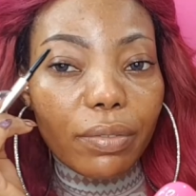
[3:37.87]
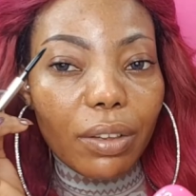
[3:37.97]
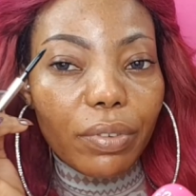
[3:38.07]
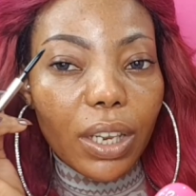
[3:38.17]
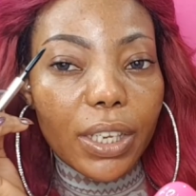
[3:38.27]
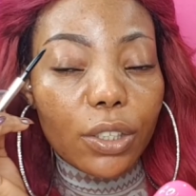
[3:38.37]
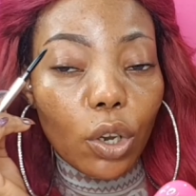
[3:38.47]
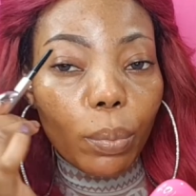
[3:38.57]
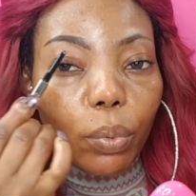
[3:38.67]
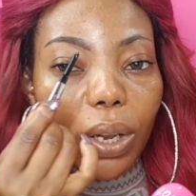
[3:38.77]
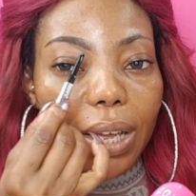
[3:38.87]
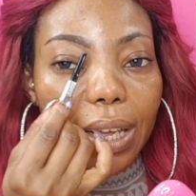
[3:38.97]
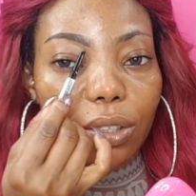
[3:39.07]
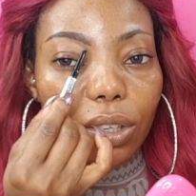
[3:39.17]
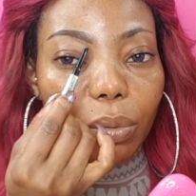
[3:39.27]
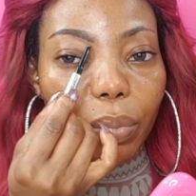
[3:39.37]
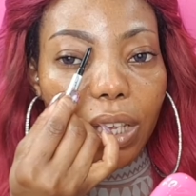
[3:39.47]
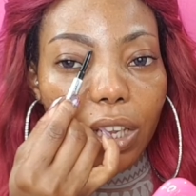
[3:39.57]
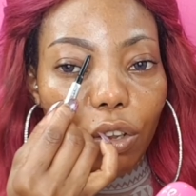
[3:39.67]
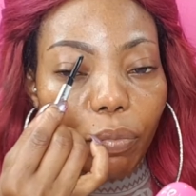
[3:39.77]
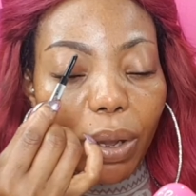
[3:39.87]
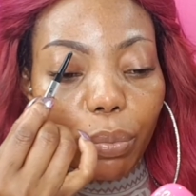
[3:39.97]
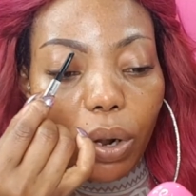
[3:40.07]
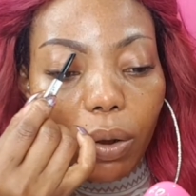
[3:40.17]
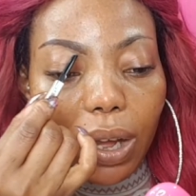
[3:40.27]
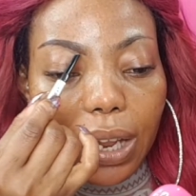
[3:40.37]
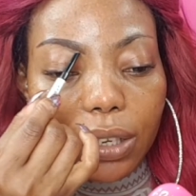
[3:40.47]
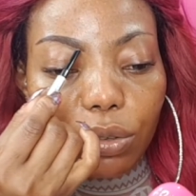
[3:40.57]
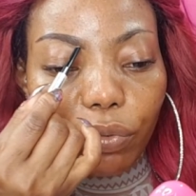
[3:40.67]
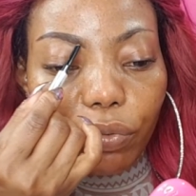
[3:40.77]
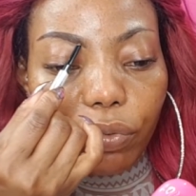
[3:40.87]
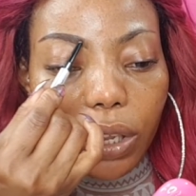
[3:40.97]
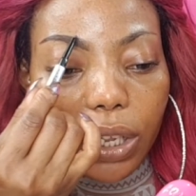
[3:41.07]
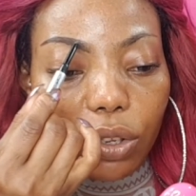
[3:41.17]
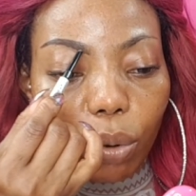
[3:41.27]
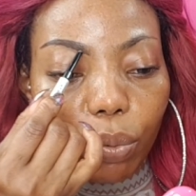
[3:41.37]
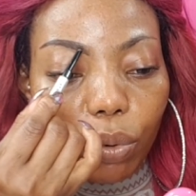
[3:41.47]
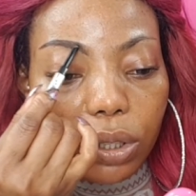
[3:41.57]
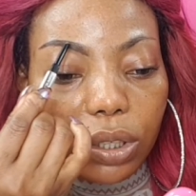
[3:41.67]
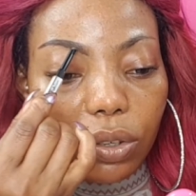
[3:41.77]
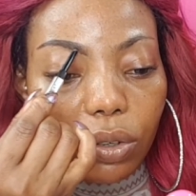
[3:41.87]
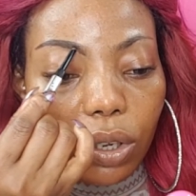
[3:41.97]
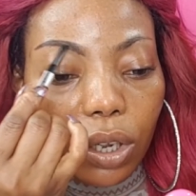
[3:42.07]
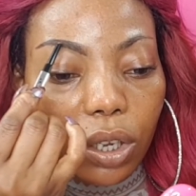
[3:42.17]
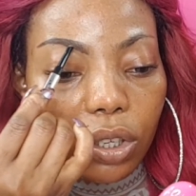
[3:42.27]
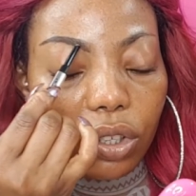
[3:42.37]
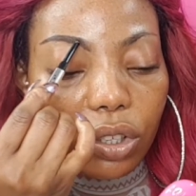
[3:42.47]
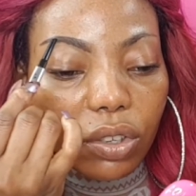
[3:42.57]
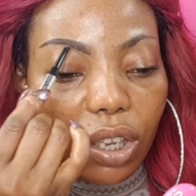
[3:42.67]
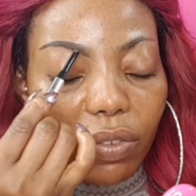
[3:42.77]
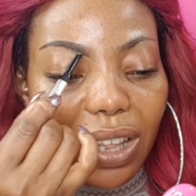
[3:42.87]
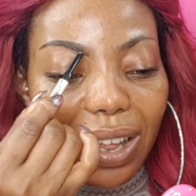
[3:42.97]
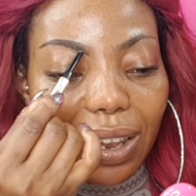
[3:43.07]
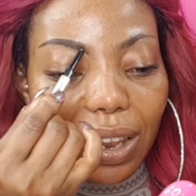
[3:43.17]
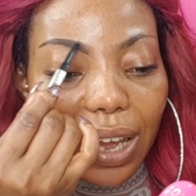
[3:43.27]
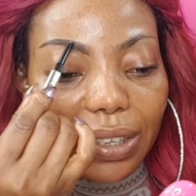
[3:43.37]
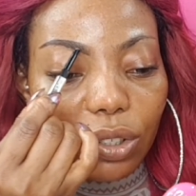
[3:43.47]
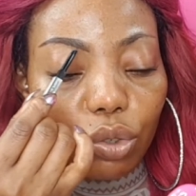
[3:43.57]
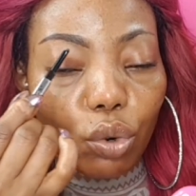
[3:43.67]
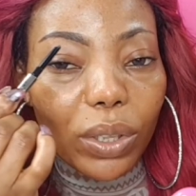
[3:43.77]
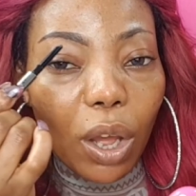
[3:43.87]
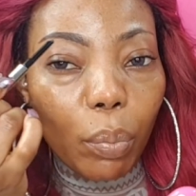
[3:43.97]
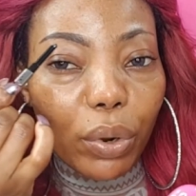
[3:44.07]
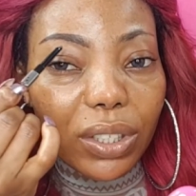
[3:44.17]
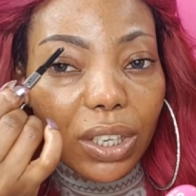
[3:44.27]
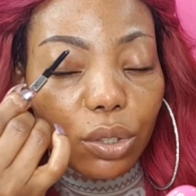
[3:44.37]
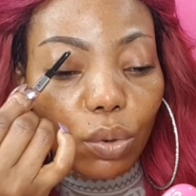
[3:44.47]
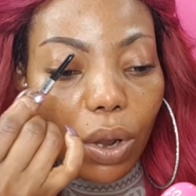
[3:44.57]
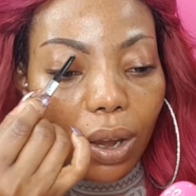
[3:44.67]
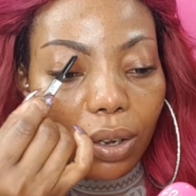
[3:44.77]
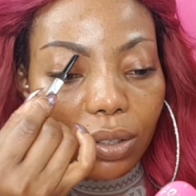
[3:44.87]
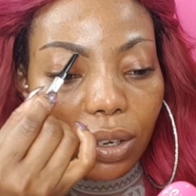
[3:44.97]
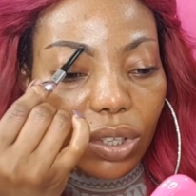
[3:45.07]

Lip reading: After filling it up, when I get to the beginning of my brow, I like to flick it upwards, you know, just to give it that light stroke without pressing it too hard.